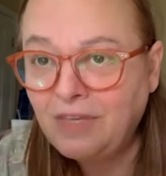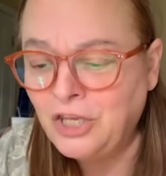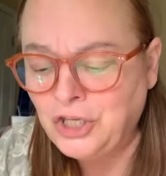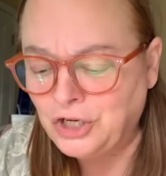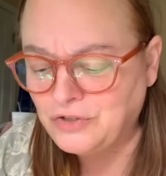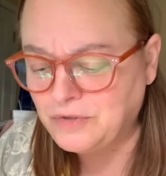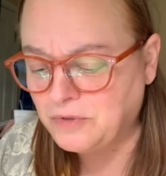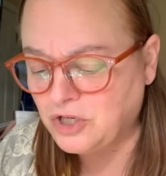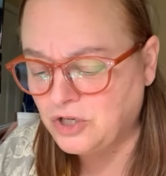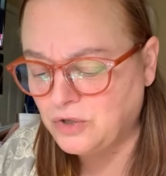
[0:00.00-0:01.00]
some
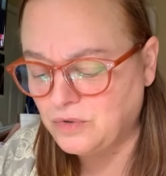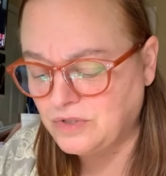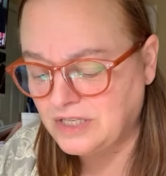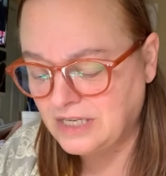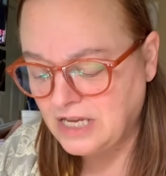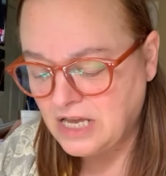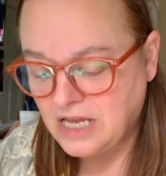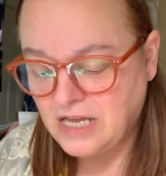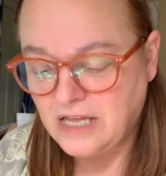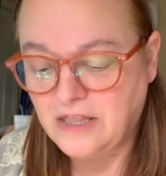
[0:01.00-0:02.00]
cute,
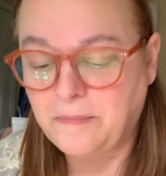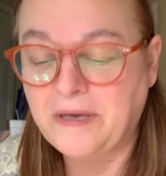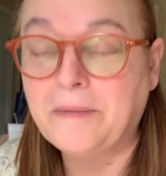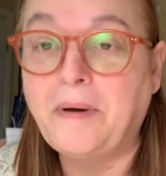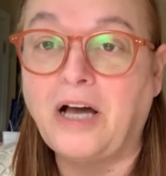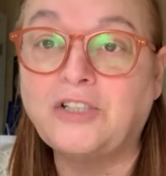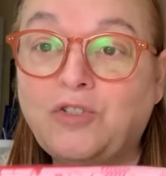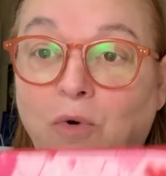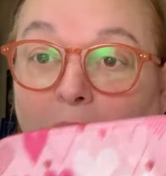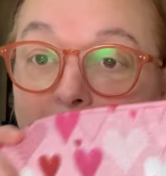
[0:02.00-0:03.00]
the big box
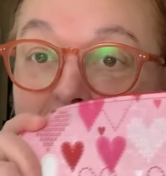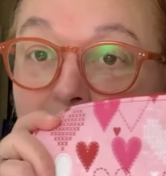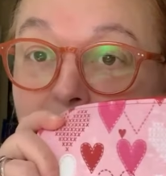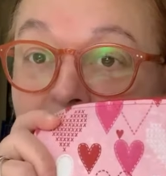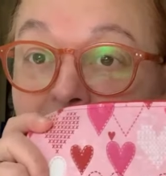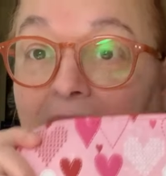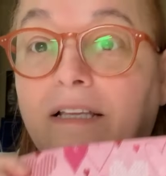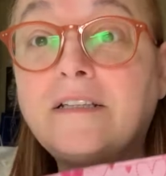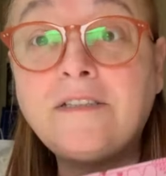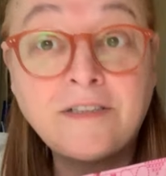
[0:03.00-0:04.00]
store around me,
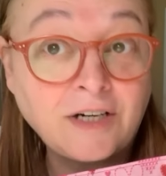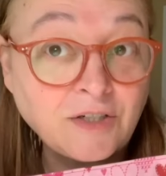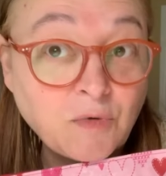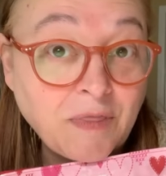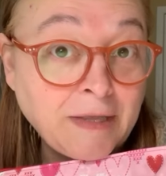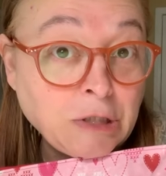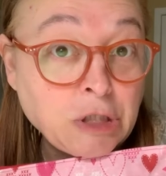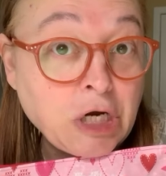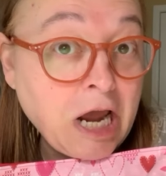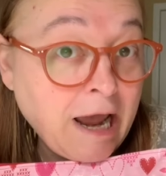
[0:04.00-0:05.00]
starts with a
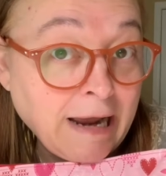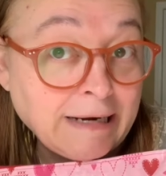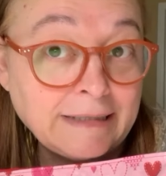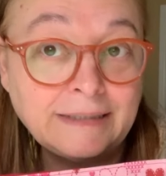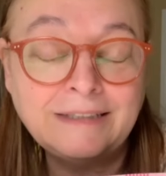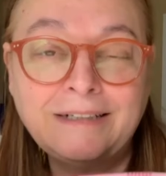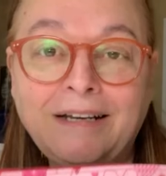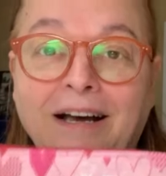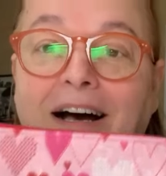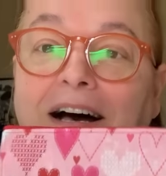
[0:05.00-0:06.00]
J,
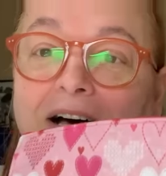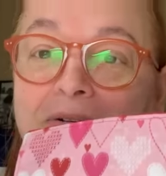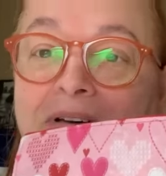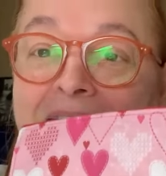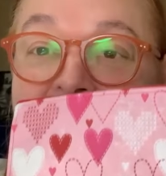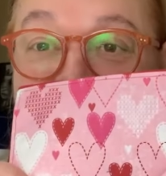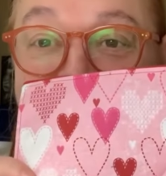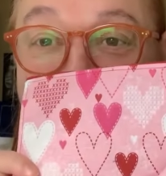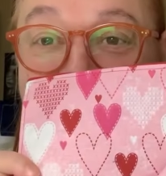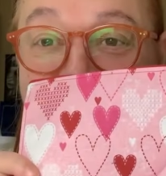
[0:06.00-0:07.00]

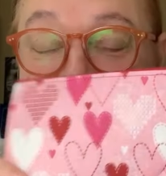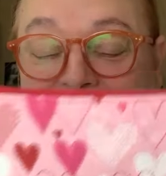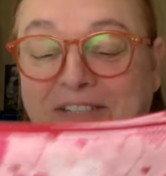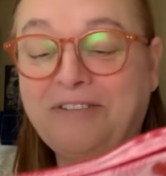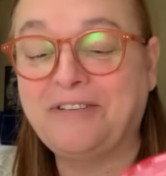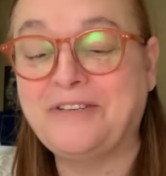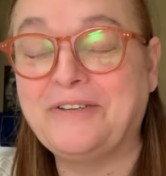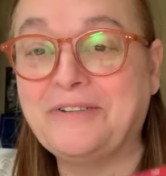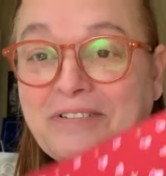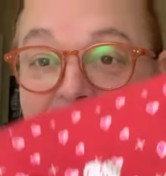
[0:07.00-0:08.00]
had these 2
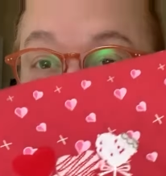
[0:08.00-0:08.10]
cute